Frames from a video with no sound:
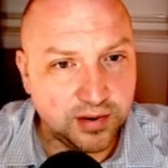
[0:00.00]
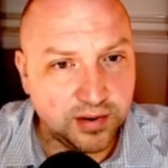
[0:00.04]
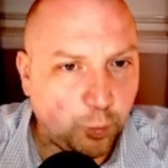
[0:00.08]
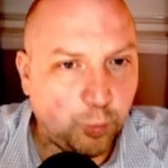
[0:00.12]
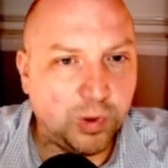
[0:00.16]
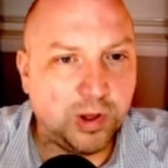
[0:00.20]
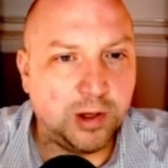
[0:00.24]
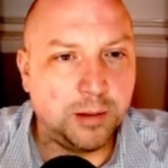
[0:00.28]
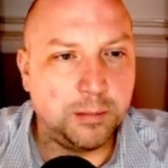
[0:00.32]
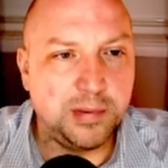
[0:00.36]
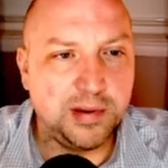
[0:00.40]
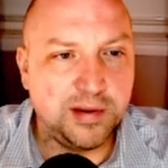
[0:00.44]

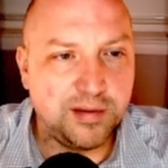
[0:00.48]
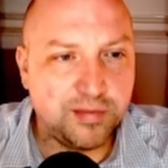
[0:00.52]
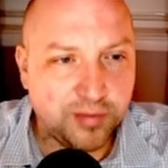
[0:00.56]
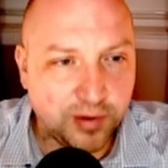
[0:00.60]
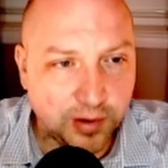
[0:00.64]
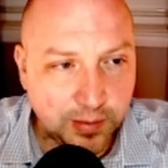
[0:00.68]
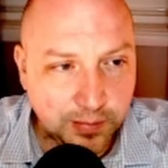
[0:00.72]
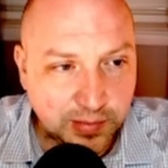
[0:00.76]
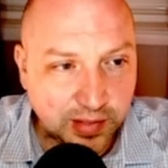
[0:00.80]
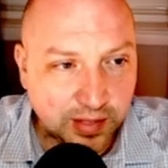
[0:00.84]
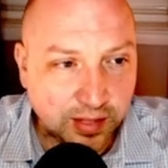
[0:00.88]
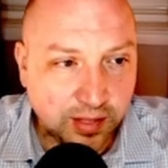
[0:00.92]
will be
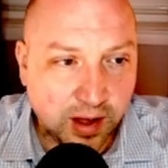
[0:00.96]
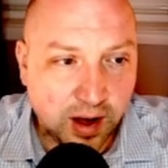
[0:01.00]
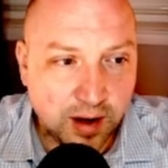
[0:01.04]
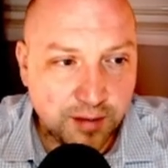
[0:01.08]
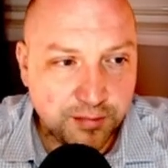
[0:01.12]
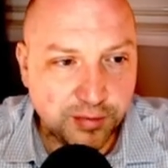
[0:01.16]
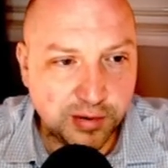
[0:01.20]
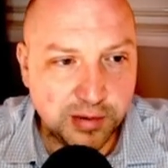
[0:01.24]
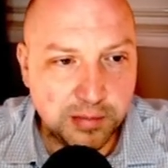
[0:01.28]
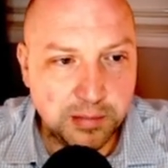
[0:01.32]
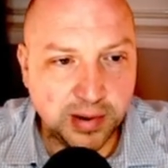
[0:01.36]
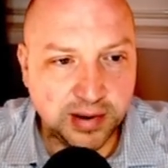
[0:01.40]
from the
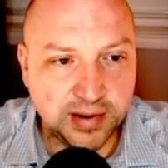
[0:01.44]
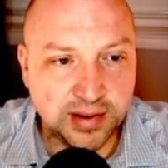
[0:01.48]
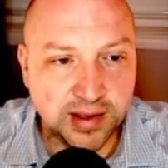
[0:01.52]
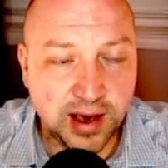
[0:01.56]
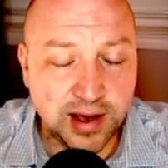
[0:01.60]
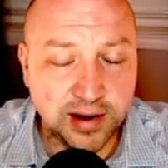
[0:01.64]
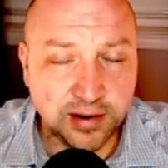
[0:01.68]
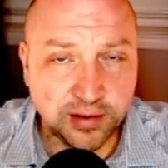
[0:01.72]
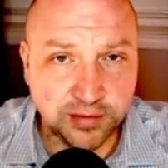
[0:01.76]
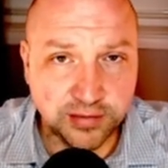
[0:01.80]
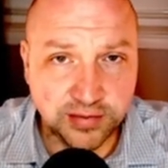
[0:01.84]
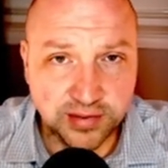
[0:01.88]
Lawford
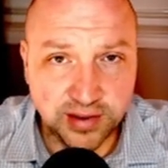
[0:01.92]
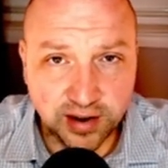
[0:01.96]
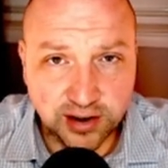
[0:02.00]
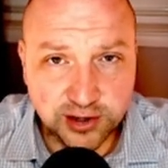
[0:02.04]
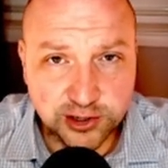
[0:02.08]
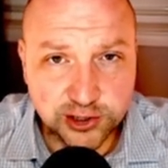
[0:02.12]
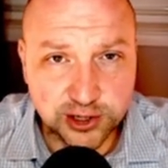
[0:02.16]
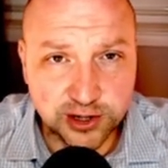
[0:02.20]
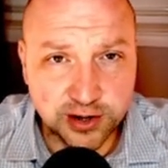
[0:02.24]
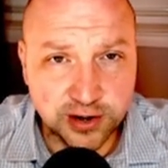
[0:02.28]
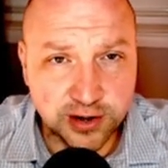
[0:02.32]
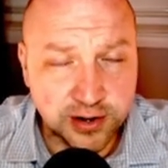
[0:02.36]
McDonald
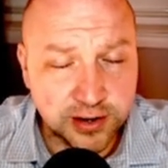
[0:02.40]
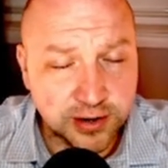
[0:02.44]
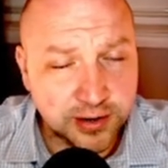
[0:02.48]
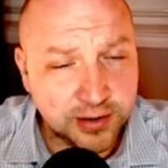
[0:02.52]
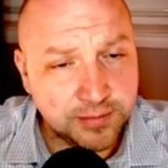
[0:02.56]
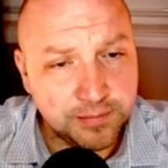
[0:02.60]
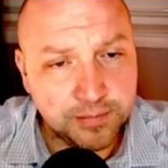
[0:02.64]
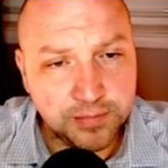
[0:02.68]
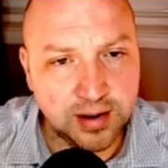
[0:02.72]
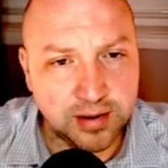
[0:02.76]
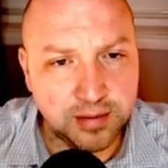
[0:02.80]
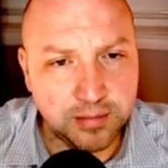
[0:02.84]

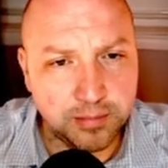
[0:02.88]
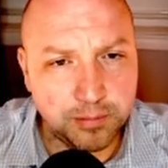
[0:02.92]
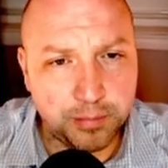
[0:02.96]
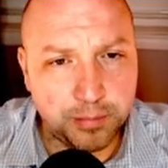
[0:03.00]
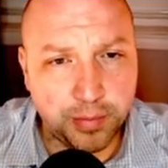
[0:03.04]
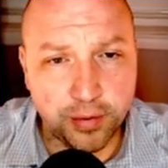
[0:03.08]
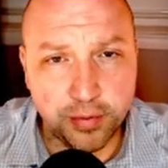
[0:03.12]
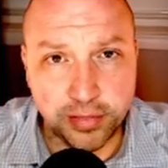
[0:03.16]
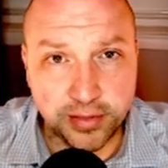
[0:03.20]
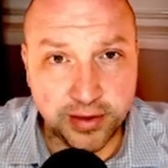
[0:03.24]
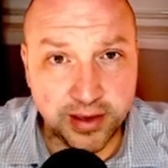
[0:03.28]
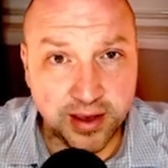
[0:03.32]
dictionary in
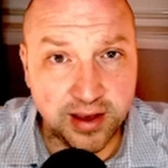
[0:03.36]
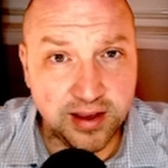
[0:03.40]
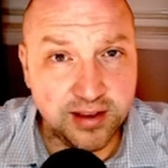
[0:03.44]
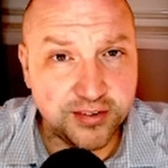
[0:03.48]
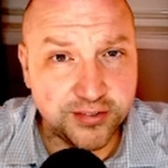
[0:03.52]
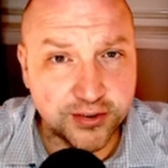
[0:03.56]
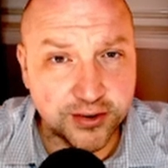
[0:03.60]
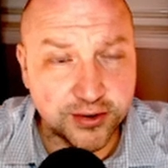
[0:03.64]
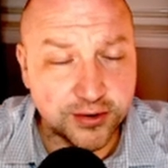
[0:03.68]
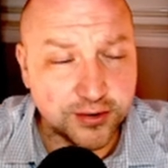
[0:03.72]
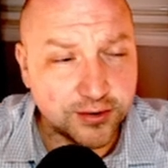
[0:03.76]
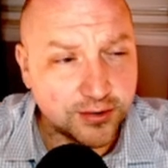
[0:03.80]
both
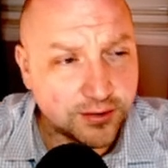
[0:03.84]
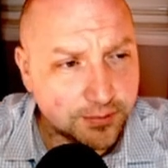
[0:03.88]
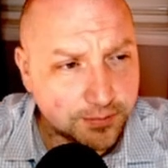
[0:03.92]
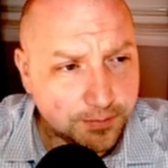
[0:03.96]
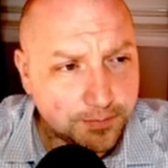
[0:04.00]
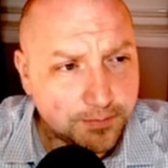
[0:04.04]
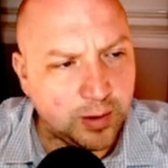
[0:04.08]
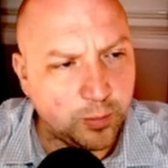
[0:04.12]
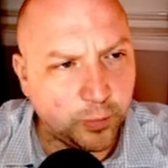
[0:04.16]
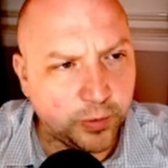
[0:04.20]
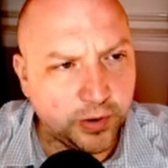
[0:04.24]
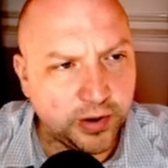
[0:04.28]
cases.
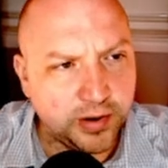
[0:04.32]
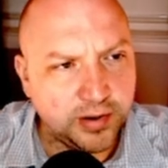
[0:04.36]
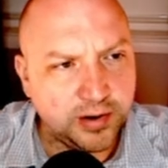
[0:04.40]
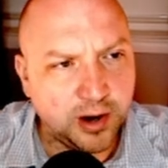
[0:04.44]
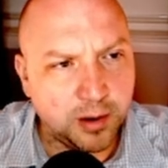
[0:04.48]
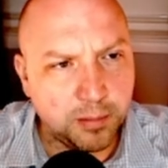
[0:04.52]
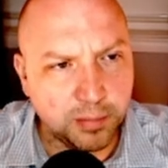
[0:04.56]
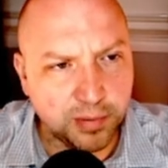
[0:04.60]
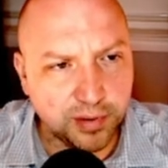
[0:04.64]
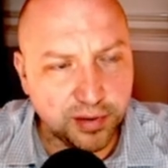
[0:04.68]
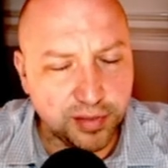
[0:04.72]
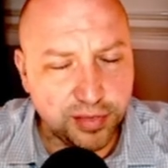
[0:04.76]
And we're at
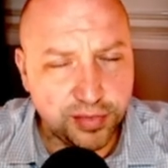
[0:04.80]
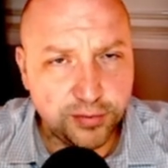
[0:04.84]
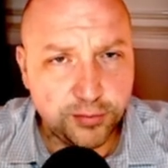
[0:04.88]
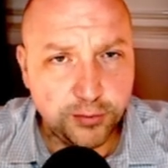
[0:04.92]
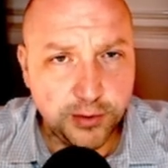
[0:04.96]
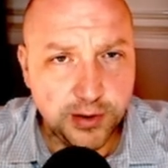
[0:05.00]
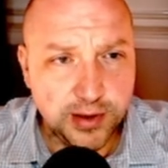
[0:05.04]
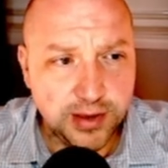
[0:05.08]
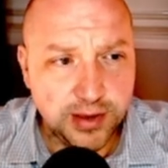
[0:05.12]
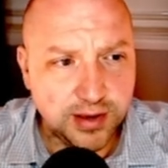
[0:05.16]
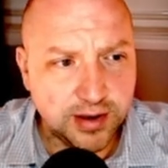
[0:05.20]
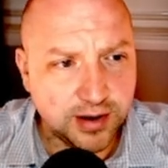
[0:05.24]
number
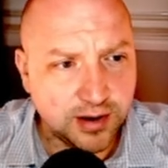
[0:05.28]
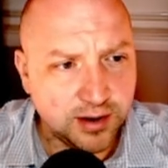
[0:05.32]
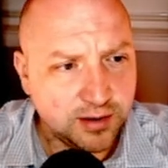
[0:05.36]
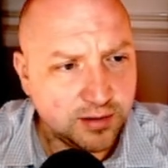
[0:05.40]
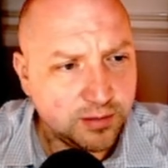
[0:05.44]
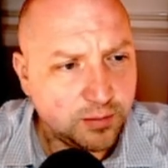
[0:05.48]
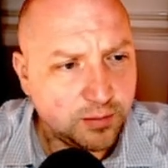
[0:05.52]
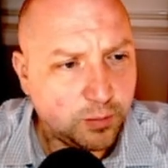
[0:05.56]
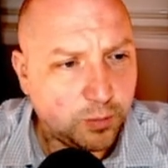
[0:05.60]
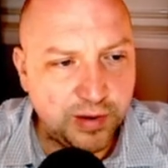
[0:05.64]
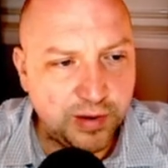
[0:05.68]
3 here.